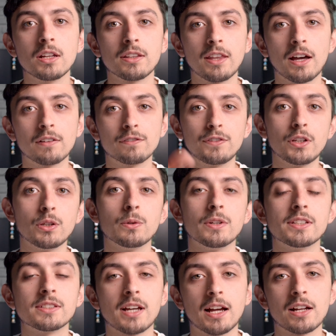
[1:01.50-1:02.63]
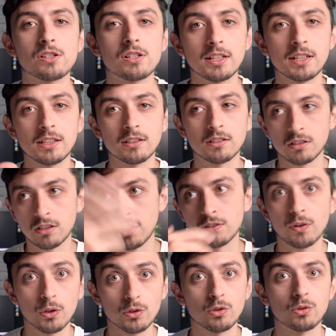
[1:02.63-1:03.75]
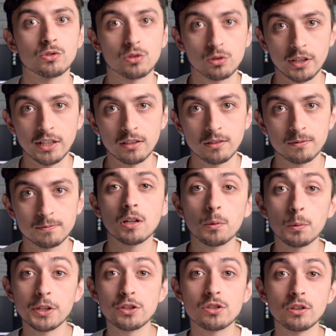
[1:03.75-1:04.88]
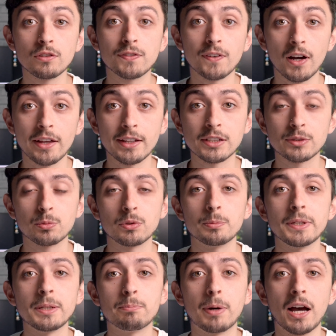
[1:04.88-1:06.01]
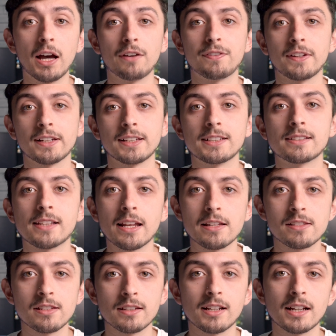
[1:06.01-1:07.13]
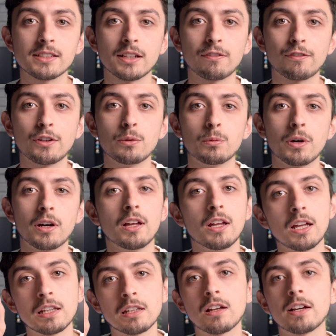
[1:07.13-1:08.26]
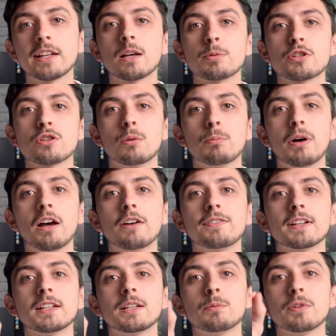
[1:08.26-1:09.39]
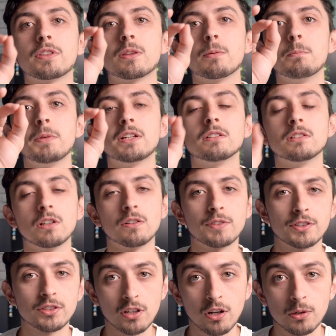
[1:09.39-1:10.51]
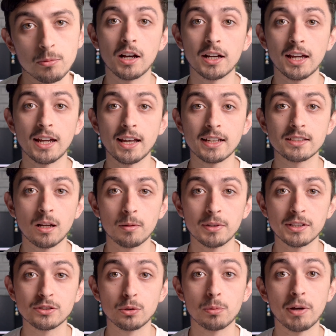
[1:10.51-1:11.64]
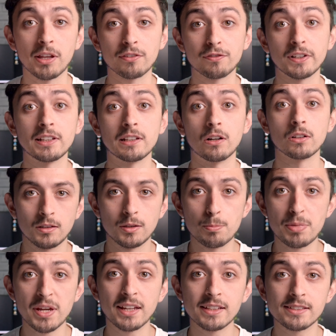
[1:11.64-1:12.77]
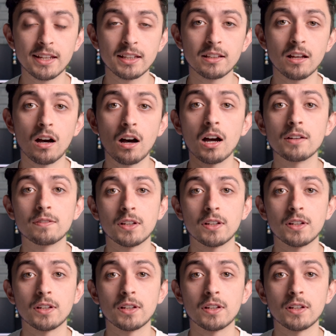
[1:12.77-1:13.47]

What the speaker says: that view is actually kind of on your screen. When you do fire, this will be perfectly centered as if you were lining up a shot perfectly with the middle of the scope. Okay, next up, let's talk about the Flintlock. The biggest thing that I've